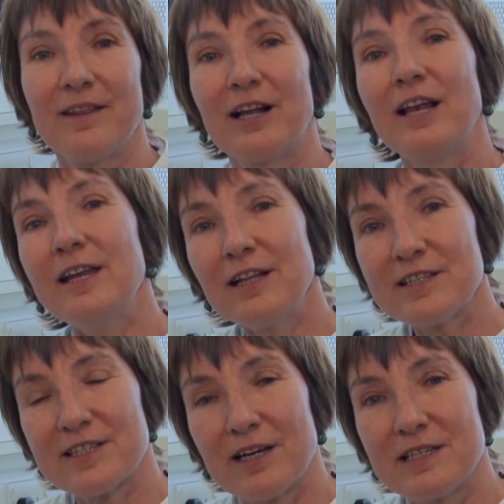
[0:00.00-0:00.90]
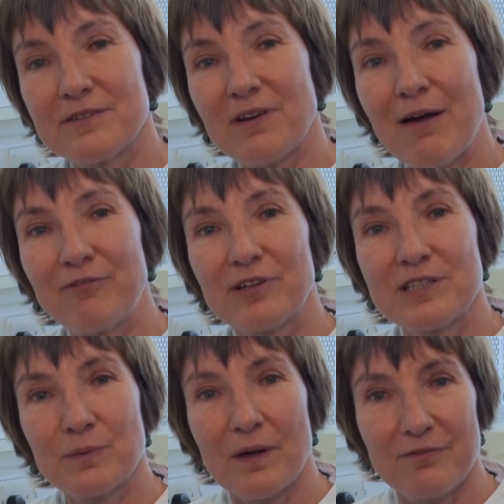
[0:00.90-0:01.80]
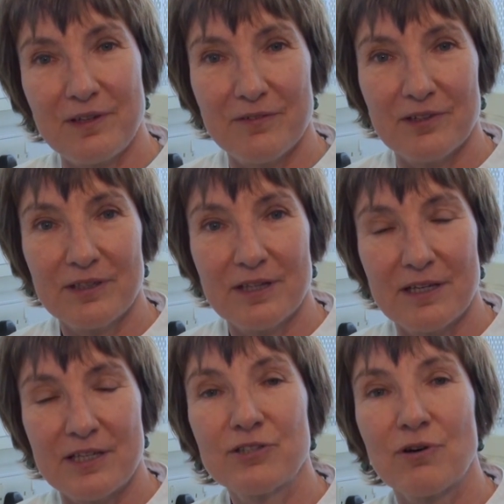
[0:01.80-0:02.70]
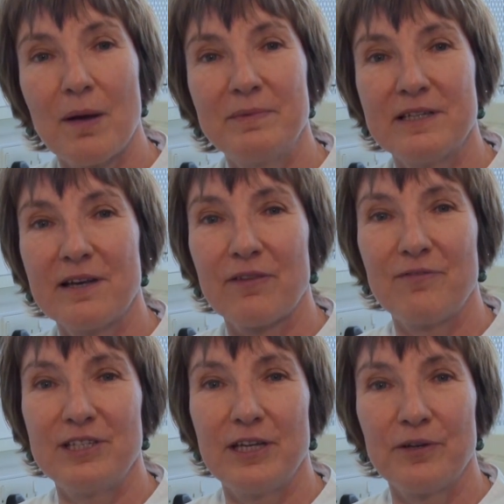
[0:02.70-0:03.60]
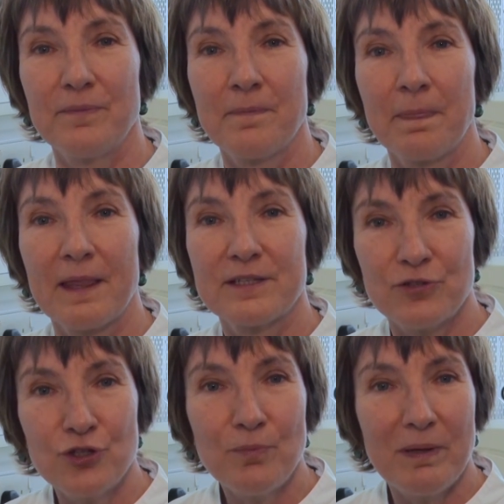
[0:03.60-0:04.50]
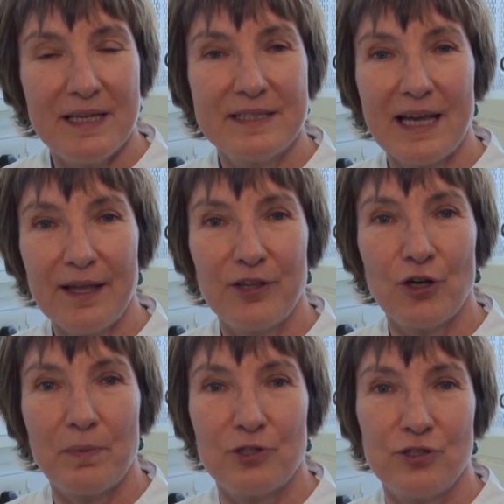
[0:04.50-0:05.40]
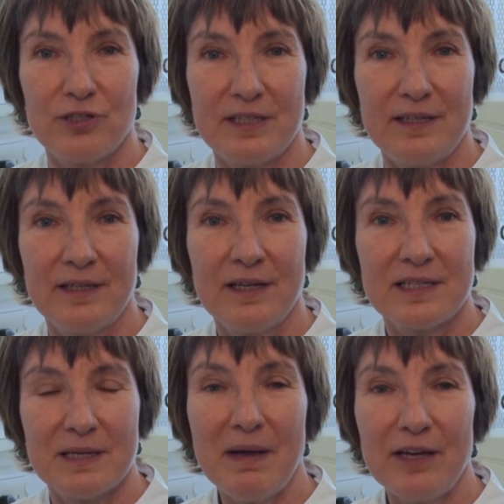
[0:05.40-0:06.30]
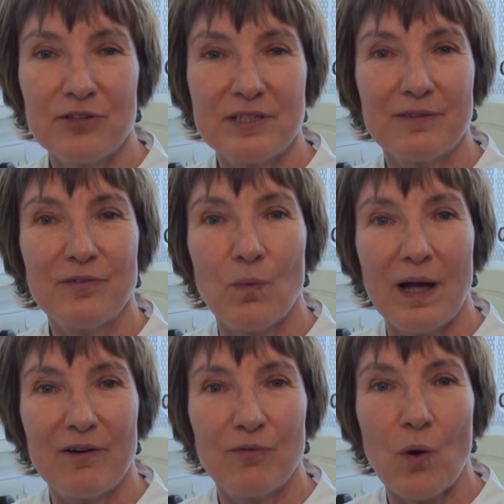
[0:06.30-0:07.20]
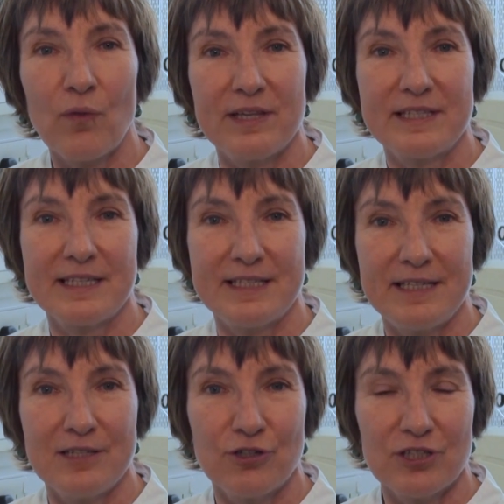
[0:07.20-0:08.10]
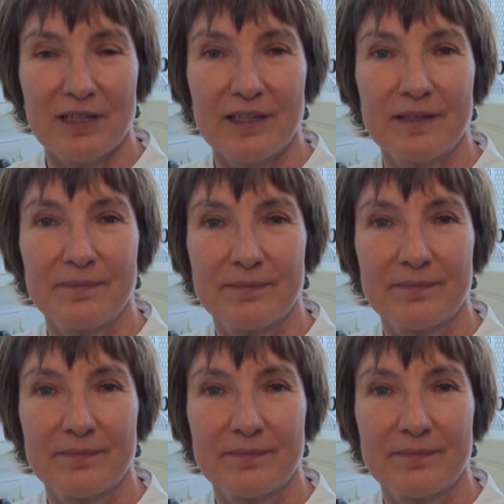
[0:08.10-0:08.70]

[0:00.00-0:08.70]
The clinical signs of African swine fever are described in another video, so do please take the opportunity to make yourself aware of what this disease looks like.